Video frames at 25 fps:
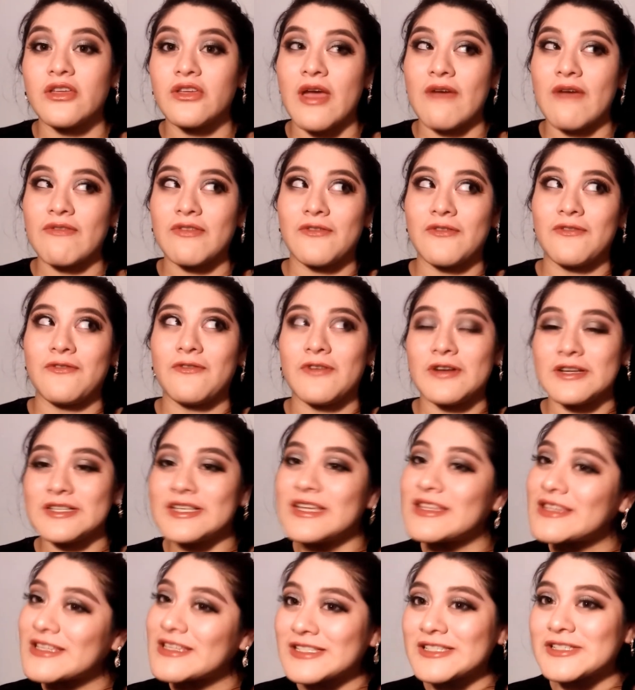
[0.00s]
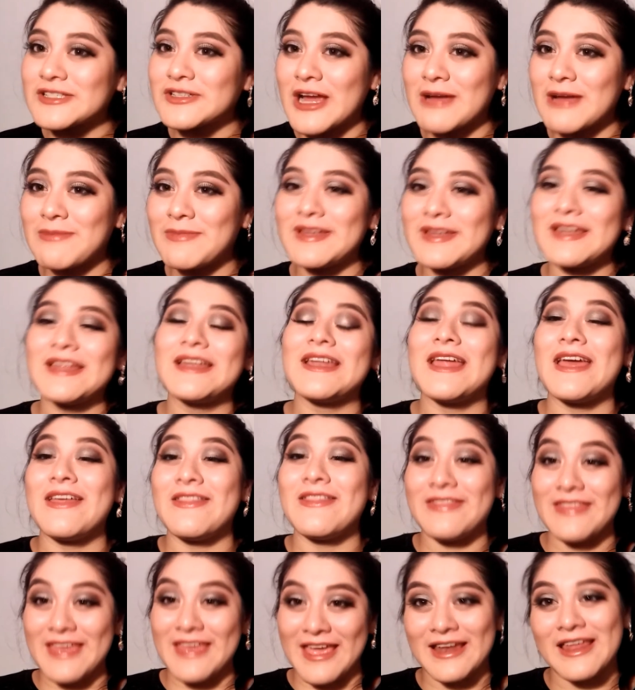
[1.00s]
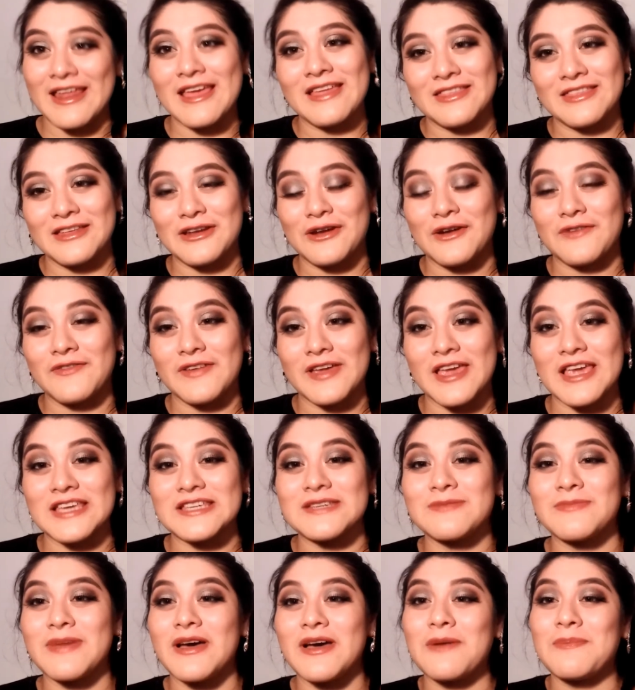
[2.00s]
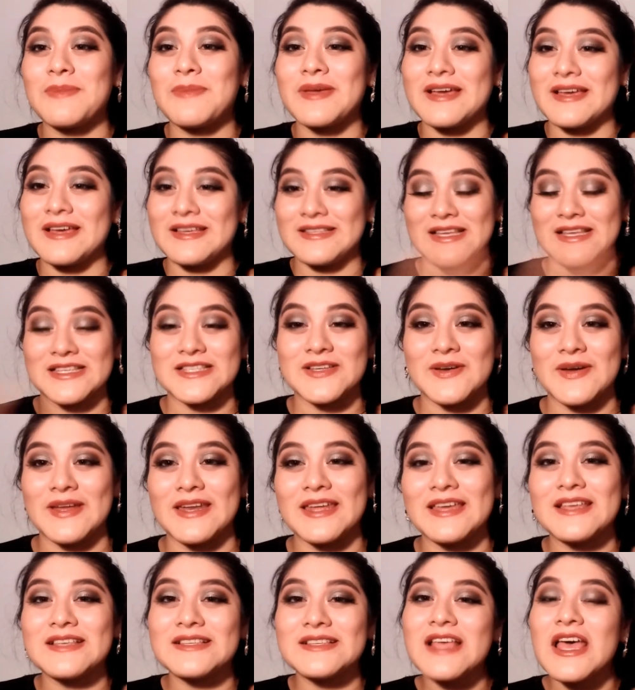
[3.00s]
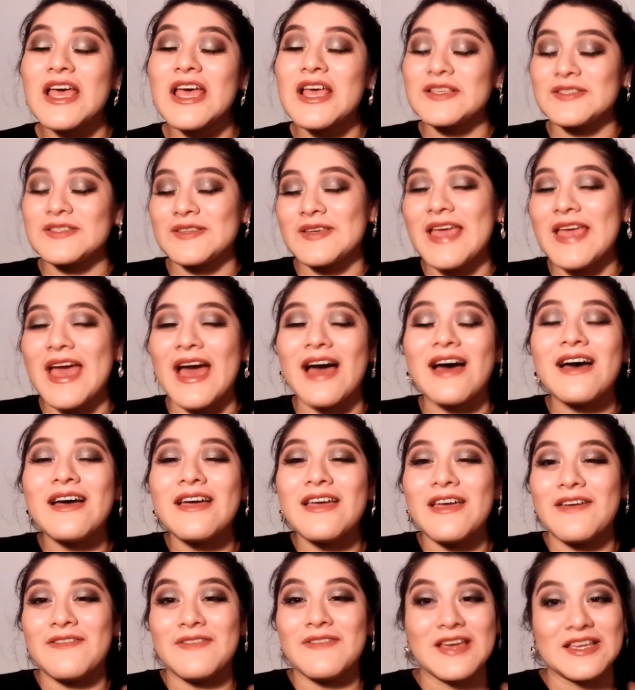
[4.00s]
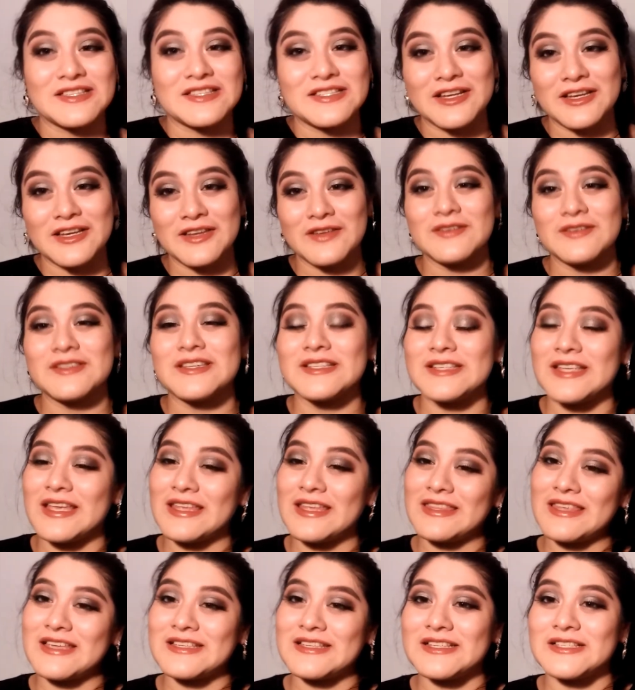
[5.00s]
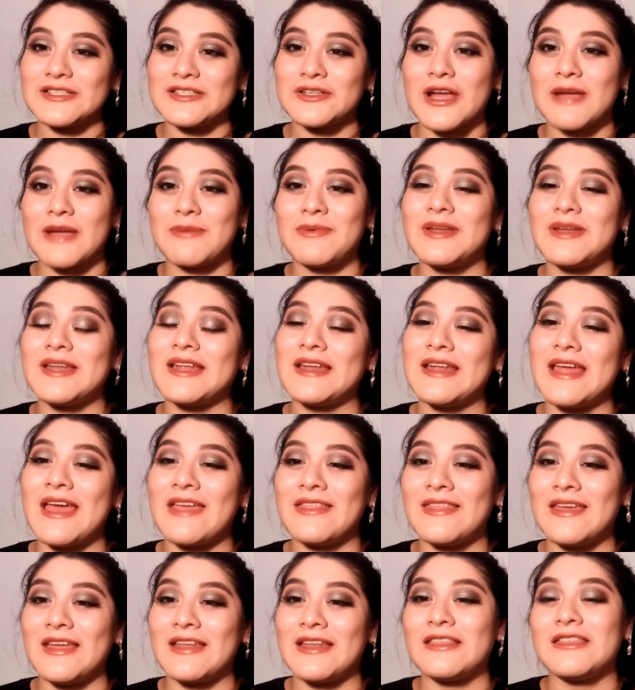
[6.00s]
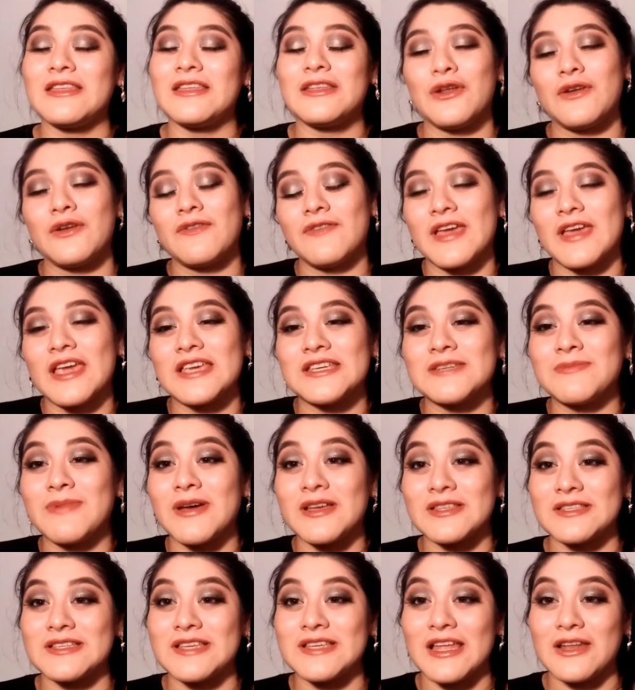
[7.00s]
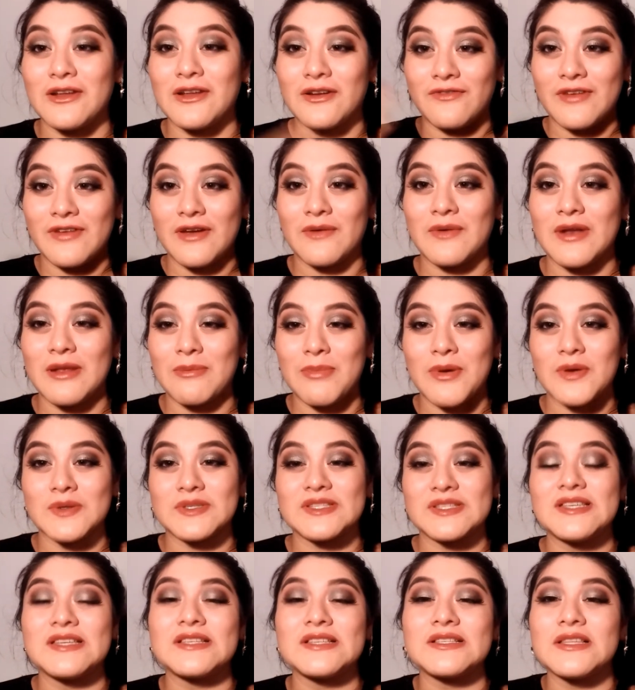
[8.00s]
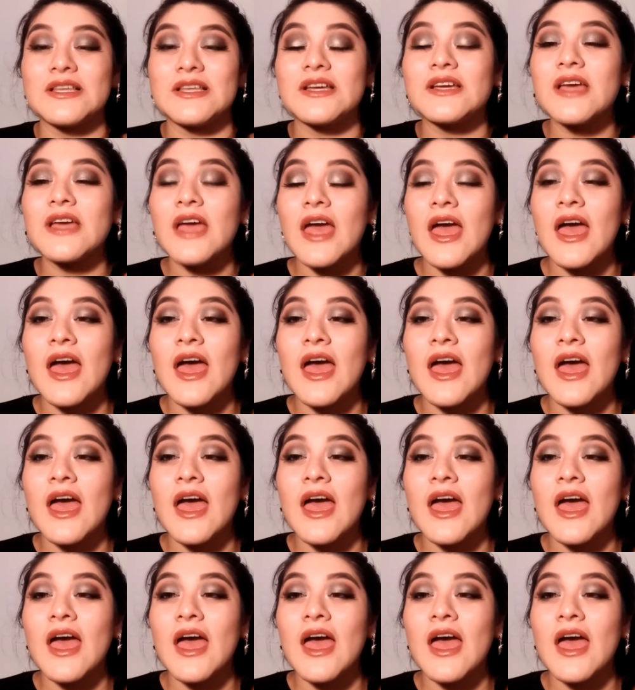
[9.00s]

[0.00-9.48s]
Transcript: you have to first hit the subscribe button and then hit the notification bell because that's how it is. So yeah, if you guys are new, just hit that subscribe button and then the notification bell to get notified when I post this look,